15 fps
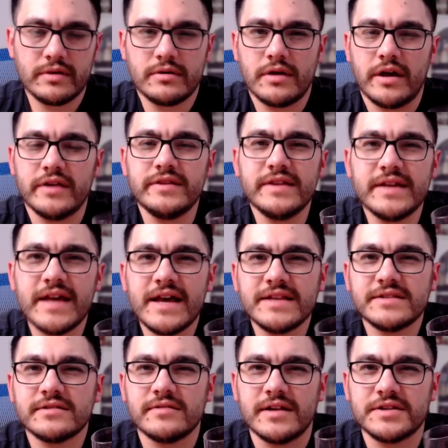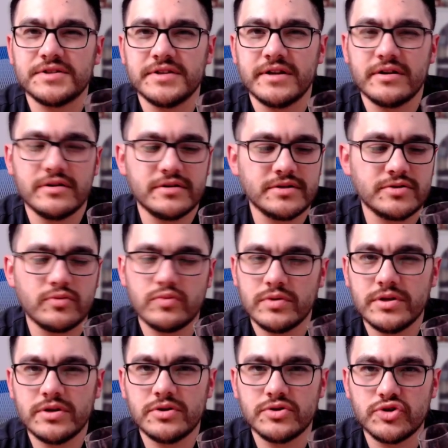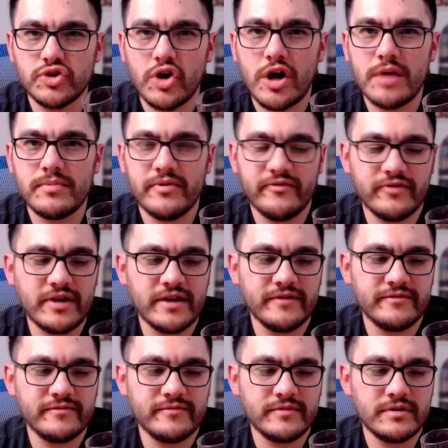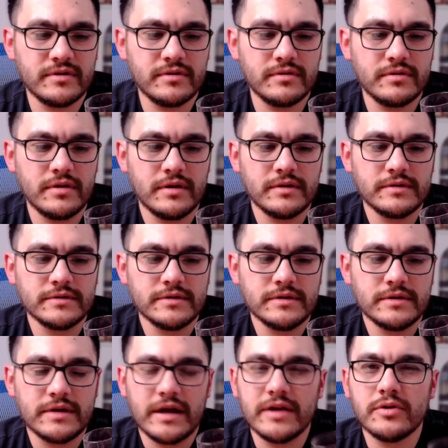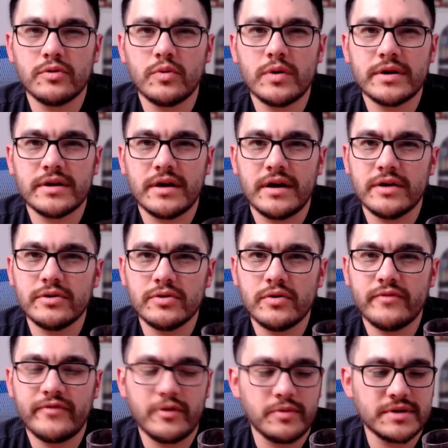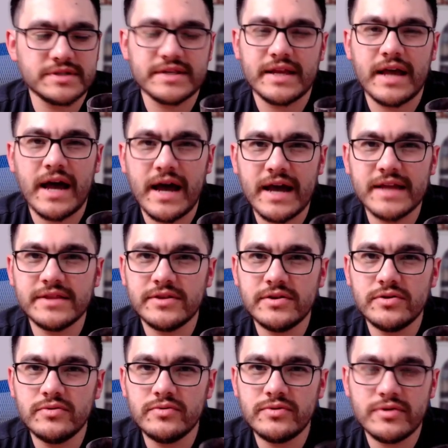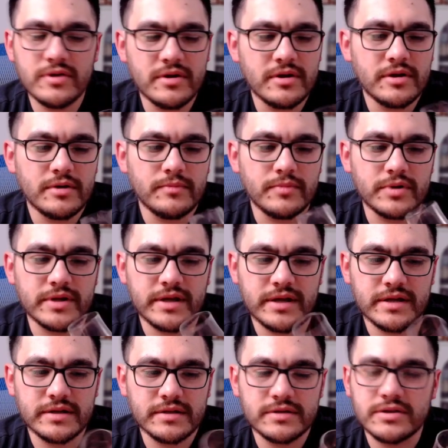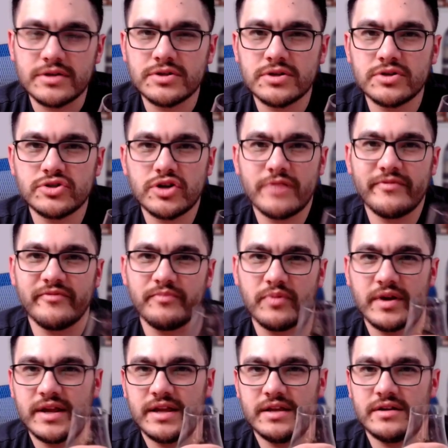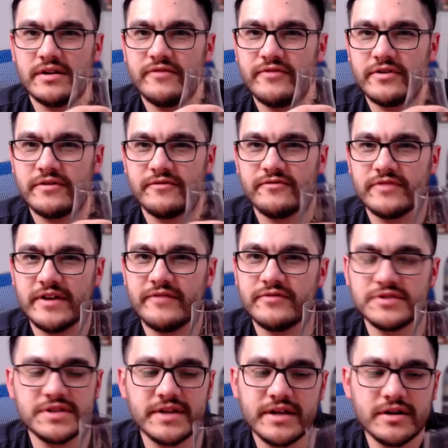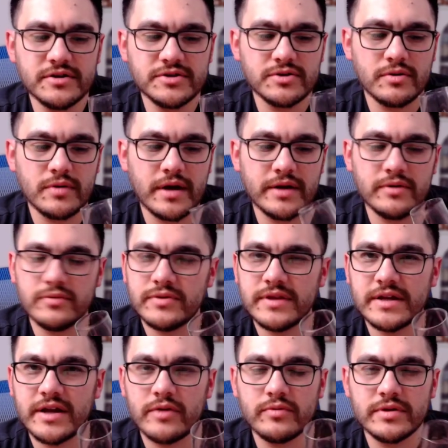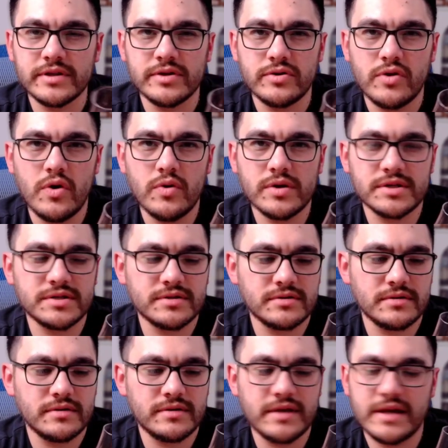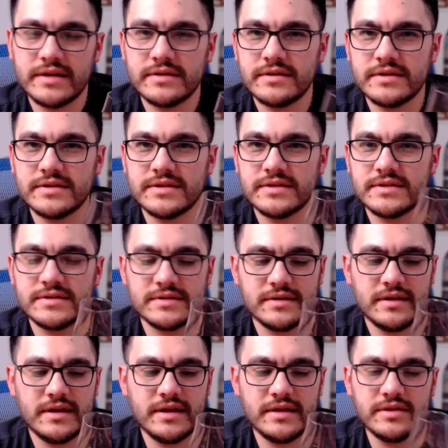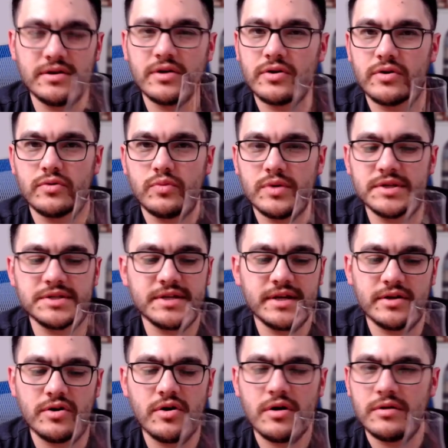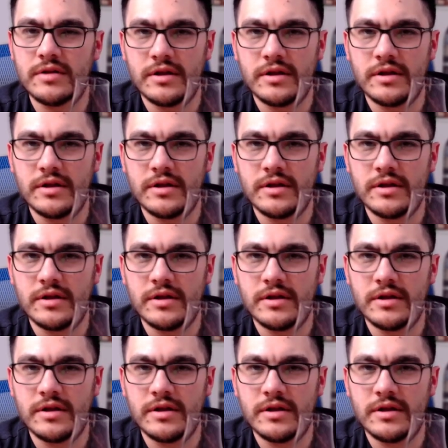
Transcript: I think the cask selection here does a really good job of kind of, I don't know, want, I don't know if I want to say hide the youth, but it, it, does a good job of bringing enough other flavors in here. So I don't think I really notice that this is a younger whiskey at all.